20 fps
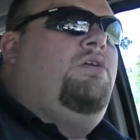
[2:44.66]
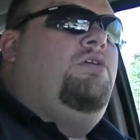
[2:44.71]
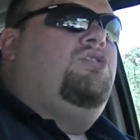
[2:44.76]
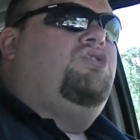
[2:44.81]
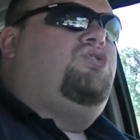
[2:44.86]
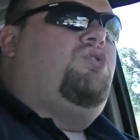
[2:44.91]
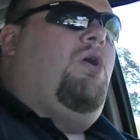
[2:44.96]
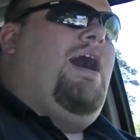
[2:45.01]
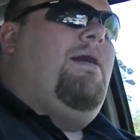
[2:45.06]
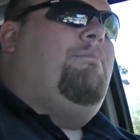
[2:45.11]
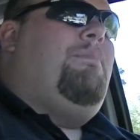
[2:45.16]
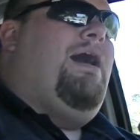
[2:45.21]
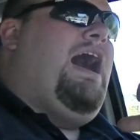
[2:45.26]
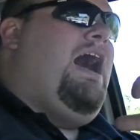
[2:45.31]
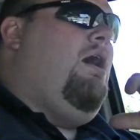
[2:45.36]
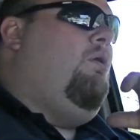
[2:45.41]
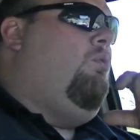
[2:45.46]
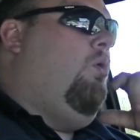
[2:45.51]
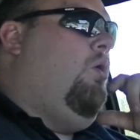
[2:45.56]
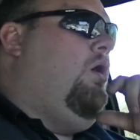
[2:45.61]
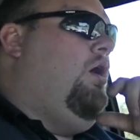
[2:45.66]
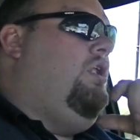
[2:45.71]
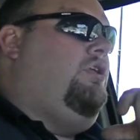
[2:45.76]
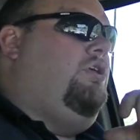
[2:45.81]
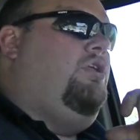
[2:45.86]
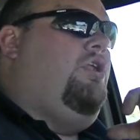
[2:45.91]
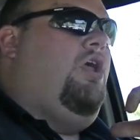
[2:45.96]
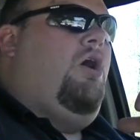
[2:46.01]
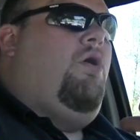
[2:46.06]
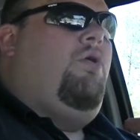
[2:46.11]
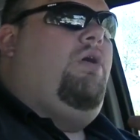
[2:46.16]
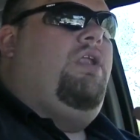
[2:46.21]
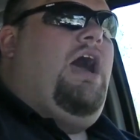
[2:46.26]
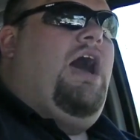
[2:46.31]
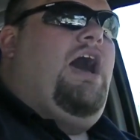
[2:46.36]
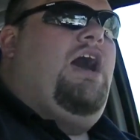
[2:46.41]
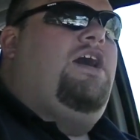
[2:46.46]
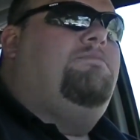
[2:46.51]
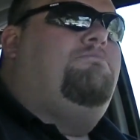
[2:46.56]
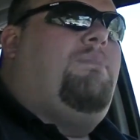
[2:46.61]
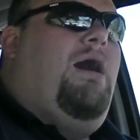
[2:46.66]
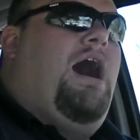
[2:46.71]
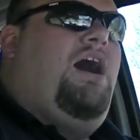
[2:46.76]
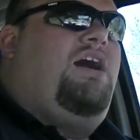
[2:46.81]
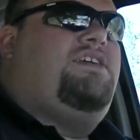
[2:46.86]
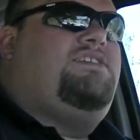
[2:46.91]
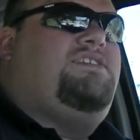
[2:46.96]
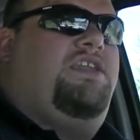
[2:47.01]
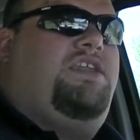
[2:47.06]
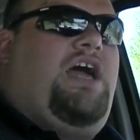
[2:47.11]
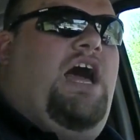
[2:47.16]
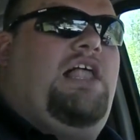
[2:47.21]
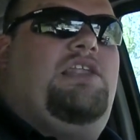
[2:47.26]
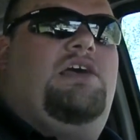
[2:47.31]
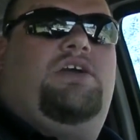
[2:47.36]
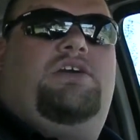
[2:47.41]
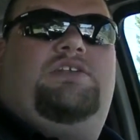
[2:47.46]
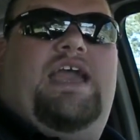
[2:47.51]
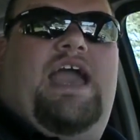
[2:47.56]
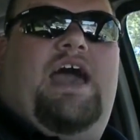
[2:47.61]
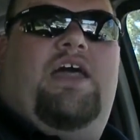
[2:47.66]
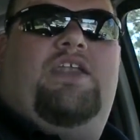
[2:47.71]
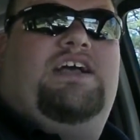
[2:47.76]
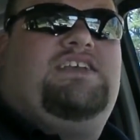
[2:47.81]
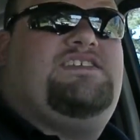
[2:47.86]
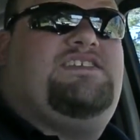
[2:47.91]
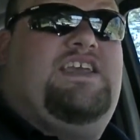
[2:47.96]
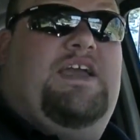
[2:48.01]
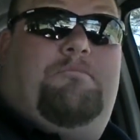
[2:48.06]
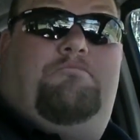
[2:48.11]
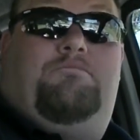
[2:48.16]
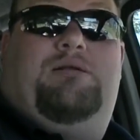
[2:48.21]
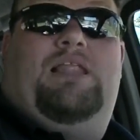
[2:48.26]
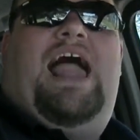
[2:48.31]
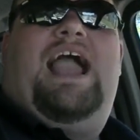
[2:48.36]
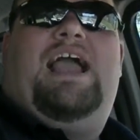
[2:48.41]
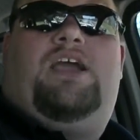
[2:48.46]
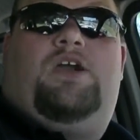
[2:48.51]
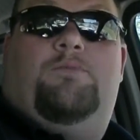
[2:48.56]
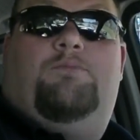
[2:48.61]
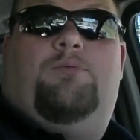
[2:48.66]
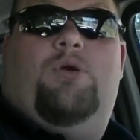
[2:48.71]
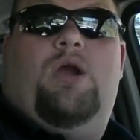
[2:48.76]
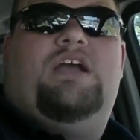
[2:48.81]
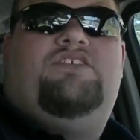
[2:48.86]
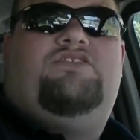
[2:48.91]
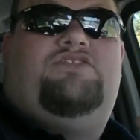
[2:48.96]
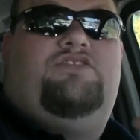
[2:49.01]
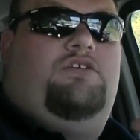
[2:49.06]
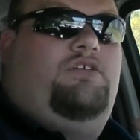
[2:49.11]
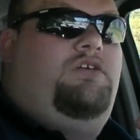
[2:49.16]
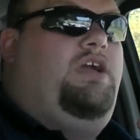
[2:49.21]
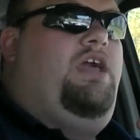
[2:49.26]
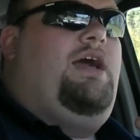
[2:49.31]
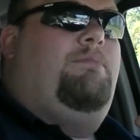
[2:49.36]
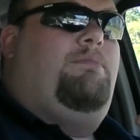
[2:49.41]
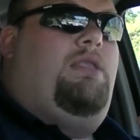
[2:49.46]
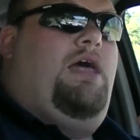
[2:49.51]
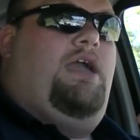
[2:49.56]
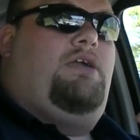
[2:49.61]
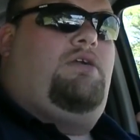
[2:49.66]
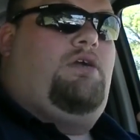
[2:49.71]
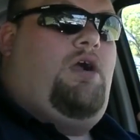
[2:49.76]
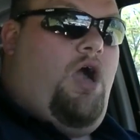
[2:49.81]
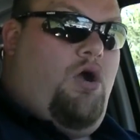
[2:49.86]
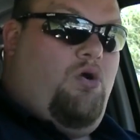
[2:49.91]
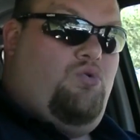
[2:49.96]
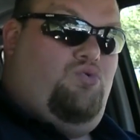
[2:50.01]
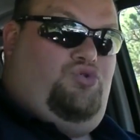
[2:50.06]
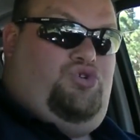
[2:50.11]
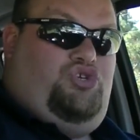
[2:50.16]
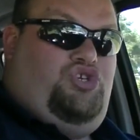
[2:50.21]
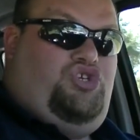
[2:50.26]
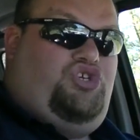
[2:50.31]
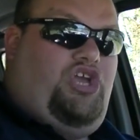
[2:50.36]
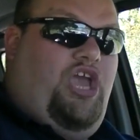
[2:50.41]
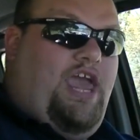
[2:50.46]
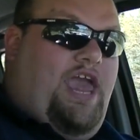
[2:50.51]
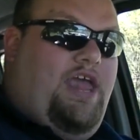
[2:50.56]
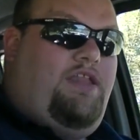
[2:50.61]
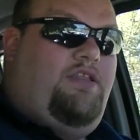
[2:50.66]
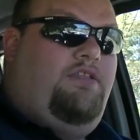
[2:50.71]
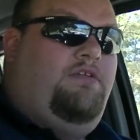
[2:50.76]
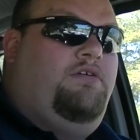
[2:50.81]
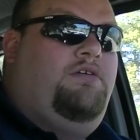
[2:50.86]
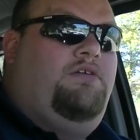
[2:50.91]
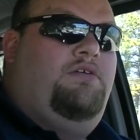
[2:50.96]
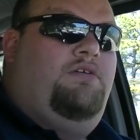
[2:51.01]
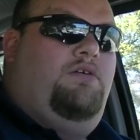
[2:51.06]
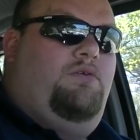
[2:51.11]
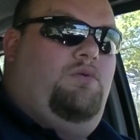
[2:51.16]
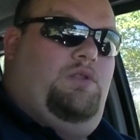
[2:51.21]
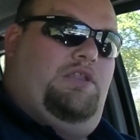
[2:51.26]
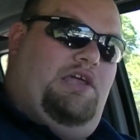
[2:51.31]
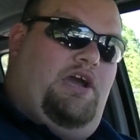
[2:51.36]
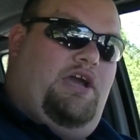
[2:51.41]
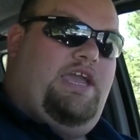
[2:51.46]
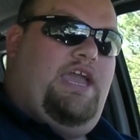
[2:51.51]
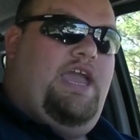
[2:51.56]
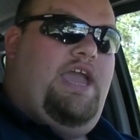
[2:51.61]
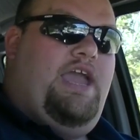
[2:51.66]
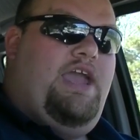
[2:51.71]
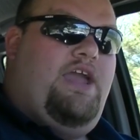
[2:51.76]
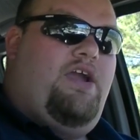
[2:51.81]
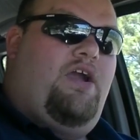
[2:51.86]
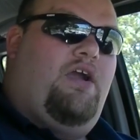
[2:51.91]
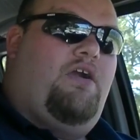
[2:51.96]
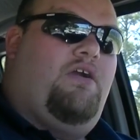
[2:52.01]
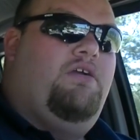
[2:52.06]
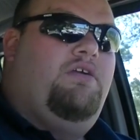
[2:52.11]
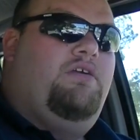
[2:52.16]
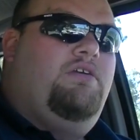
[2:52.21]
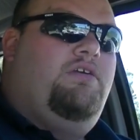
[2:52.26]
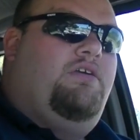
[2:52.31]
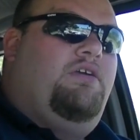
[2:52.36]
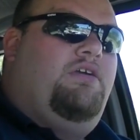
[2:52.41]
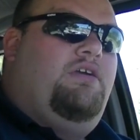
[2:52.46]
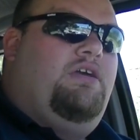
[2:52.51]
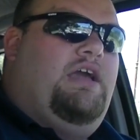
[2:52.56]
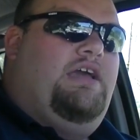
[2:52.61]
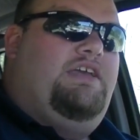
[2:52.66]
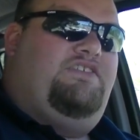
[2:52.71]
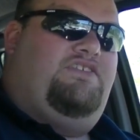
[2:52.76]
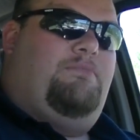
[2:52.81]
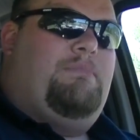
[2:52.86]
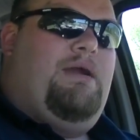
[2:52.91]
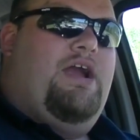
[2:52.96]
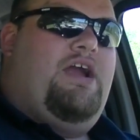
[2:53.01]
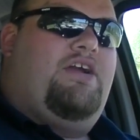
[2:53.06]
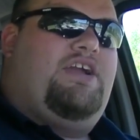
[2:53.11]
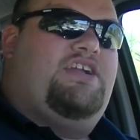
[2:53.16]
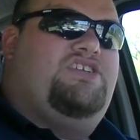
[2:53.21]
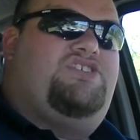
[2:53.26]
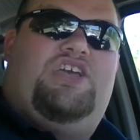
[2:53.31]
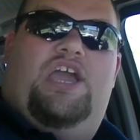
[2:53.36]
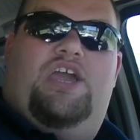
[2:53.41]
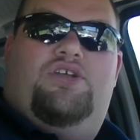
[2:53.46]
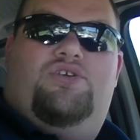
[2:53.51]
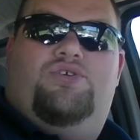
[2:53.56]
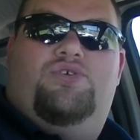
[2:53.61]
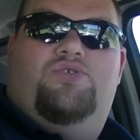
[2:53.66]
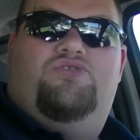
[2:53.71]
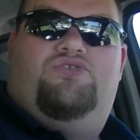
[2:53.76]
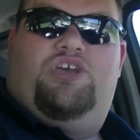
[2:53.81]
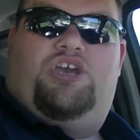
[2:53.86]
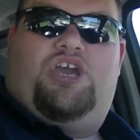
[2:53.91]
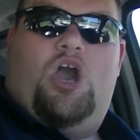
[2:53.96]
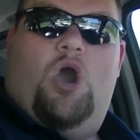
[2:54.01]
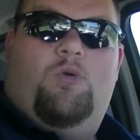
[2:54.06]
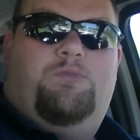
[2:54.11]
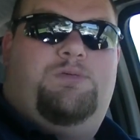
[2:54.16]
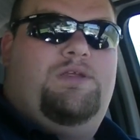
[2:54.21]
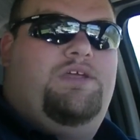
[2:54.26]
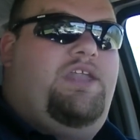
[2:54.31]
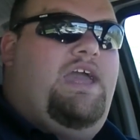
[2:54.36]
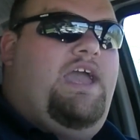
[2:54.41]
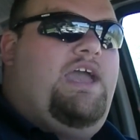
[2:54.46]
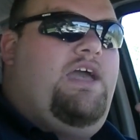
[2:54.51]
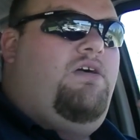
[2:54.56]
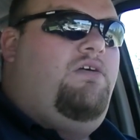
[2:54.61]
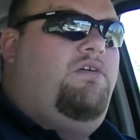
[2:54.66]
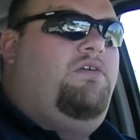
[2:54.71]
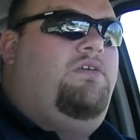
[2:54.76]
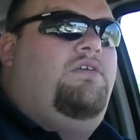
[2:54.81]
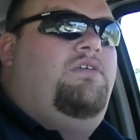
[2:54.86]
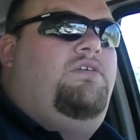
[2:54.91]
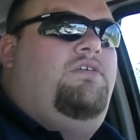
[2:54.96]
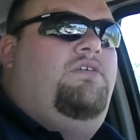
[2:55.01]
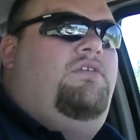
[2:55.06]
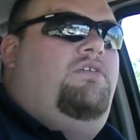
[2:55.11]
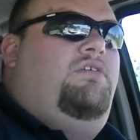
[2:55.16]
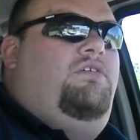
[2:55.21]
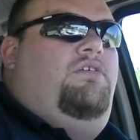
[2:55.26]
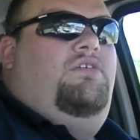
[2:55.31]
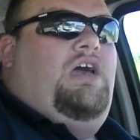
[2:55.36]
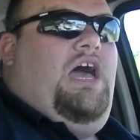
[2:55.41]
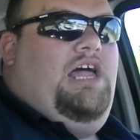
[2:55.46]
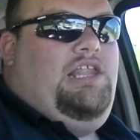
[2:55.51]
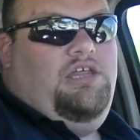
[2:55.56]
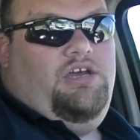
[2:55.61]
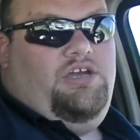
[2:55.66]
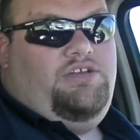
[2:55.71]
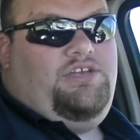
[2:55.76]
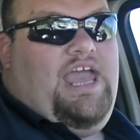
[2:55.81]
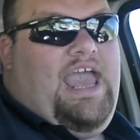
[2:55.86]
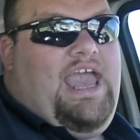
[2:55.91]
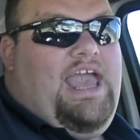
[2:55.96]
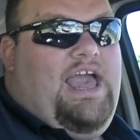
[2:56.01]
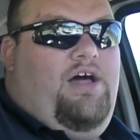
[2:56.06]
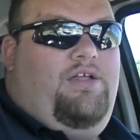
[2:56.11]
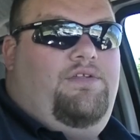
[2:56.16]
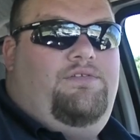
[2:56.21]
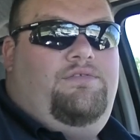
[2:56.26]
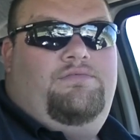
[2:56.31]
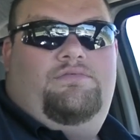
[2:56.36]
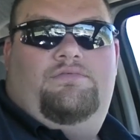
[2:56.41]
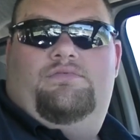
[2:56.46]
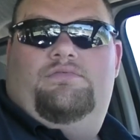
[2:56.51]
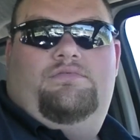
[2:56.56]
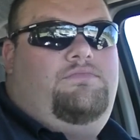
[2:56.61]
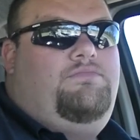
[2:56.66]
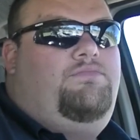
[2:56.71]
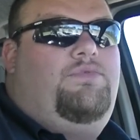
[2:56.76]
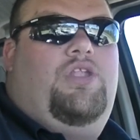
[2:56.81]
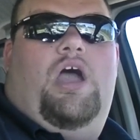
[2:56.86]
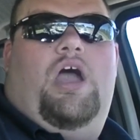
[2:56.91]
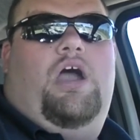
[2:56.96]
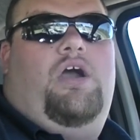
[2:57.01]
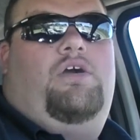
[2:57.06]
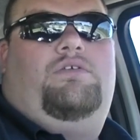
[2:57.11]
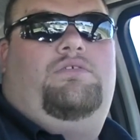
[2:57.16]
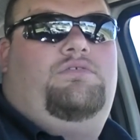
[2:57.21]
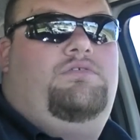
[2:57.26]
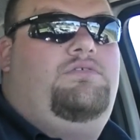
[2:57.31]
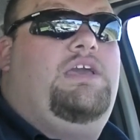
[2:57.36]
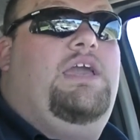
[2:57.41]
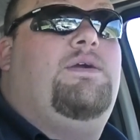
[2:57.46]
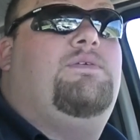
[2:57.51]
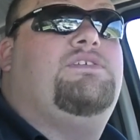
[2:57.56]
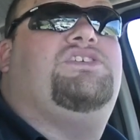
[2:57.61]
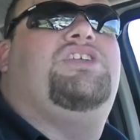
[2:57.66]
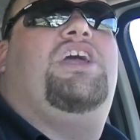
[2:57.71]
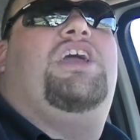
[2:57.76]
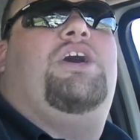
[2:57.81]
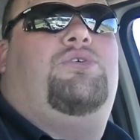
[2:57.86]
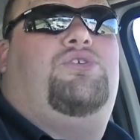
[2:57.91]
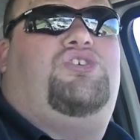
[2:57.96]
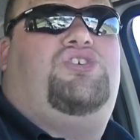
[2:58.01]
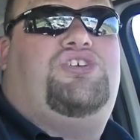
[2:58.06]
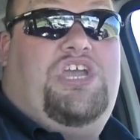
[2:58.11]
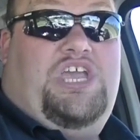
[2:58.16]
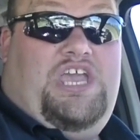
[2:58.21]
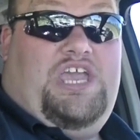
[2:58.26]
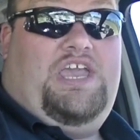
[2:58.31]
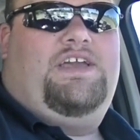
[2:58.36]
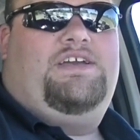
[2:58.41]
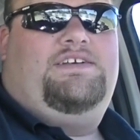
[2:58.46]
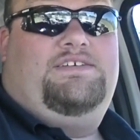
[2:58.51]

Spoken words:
so I buy one, and I unbox it, and I look down, and I see a black compressor, and I'm like, oh shit, looky here. Is American Standard using Copeland now? I look down, no, it was an LG.